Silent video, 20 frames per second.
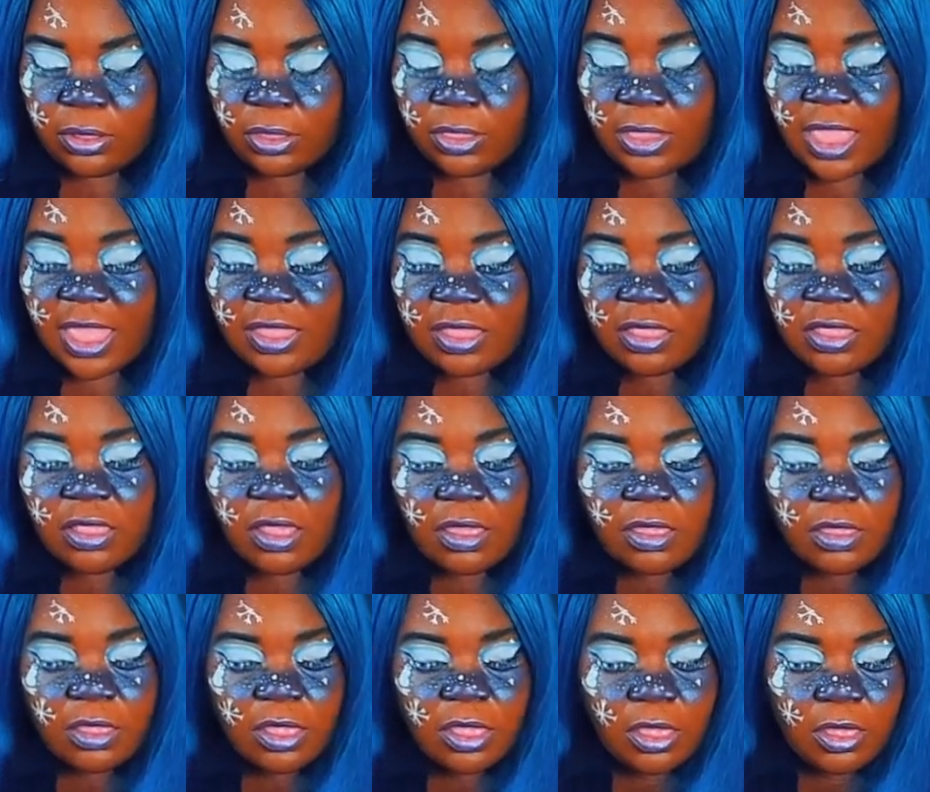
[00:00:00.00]
That's so
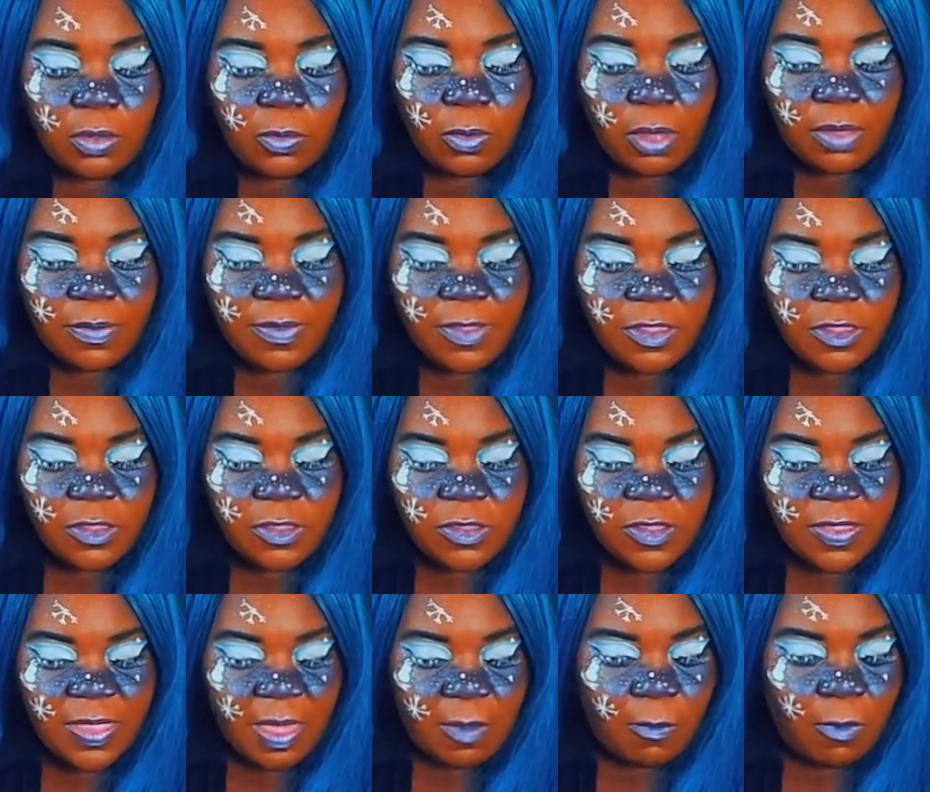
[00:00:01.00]
cute. Why would you
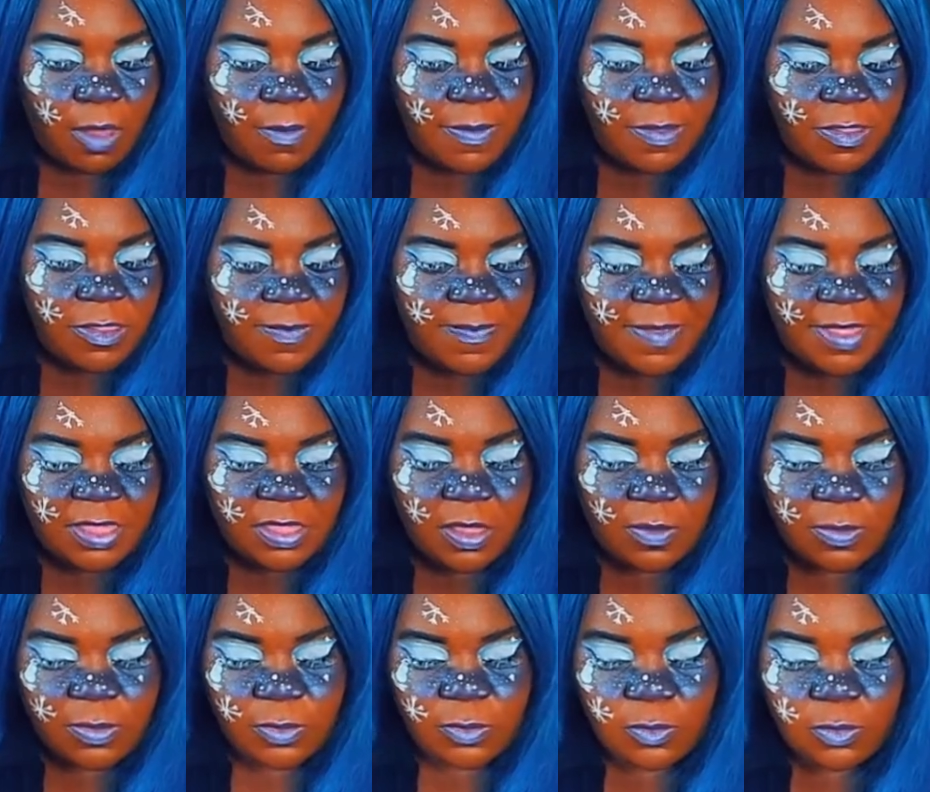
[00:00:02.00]
do that? Why would you be
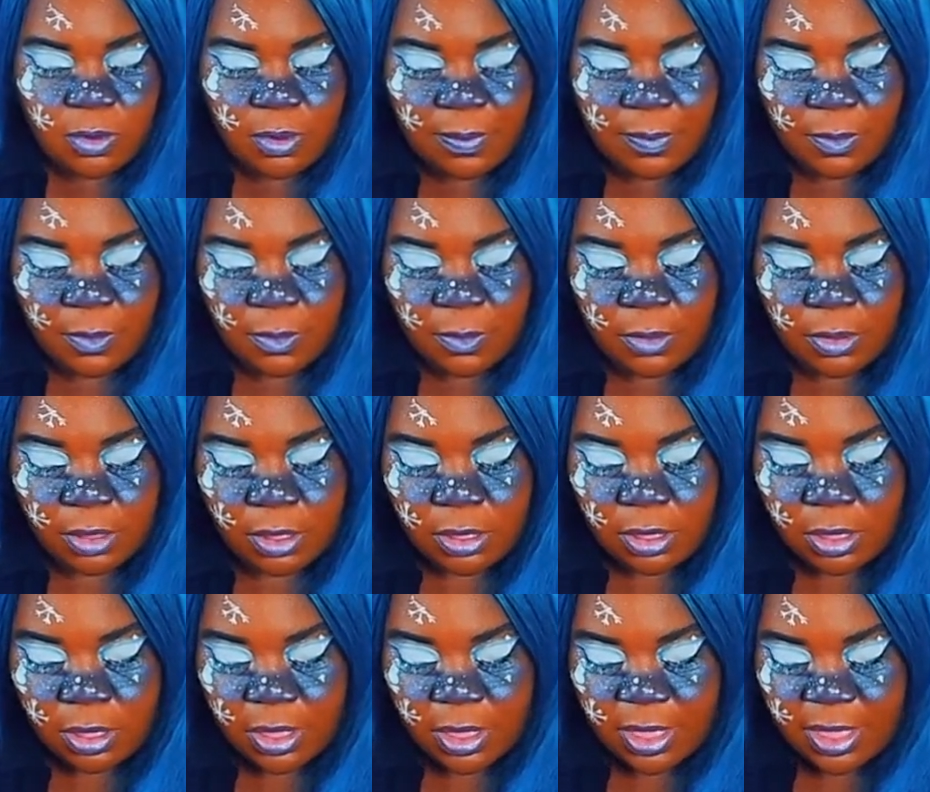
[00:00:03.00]
so adorable?
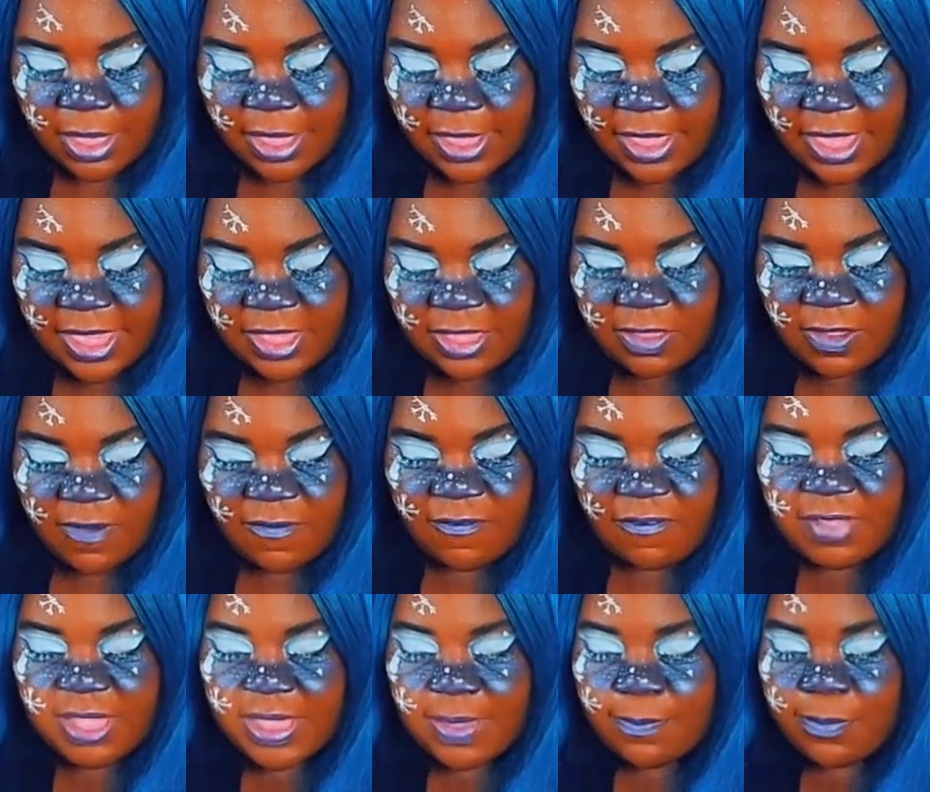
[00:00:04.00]
Okay, so it
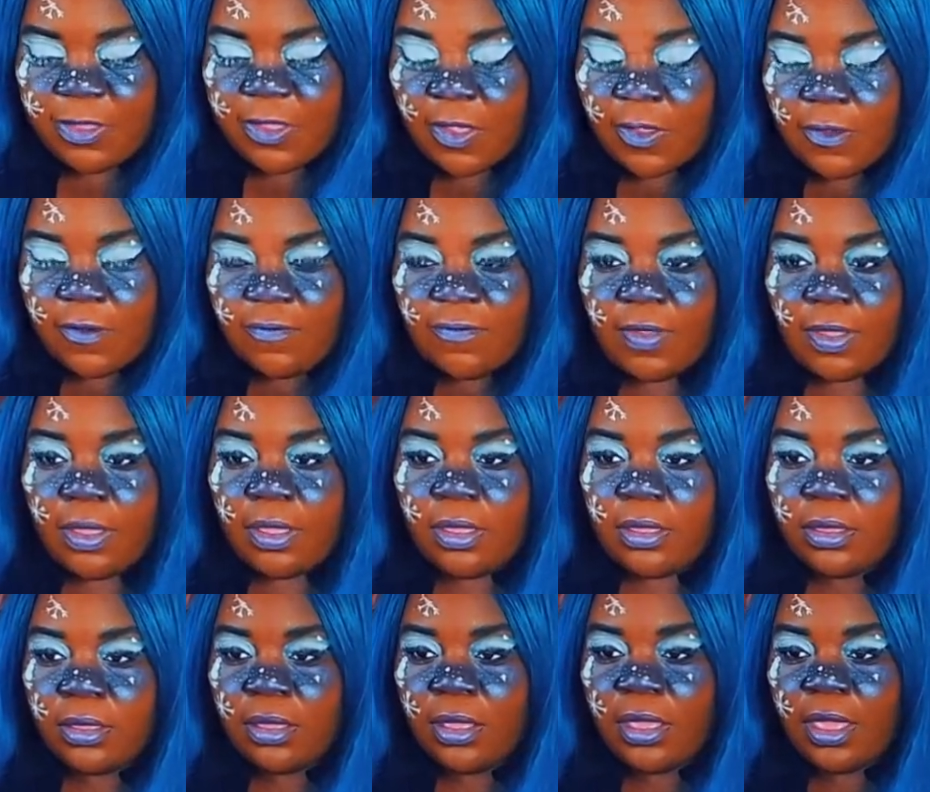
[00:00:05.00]
flips over
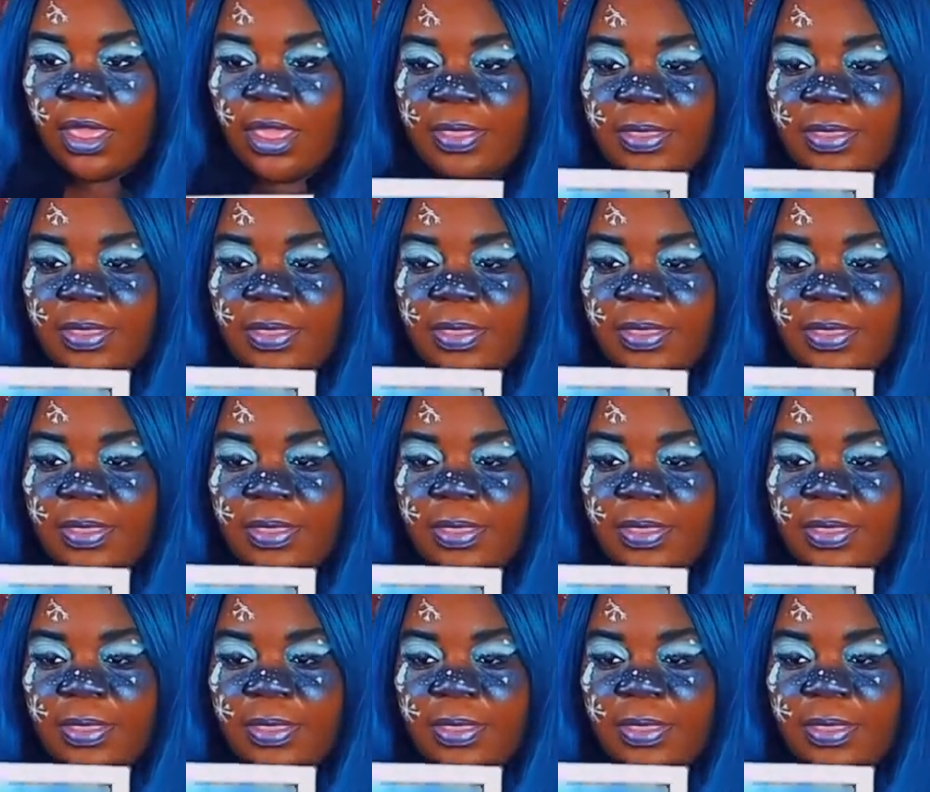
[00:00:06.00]
and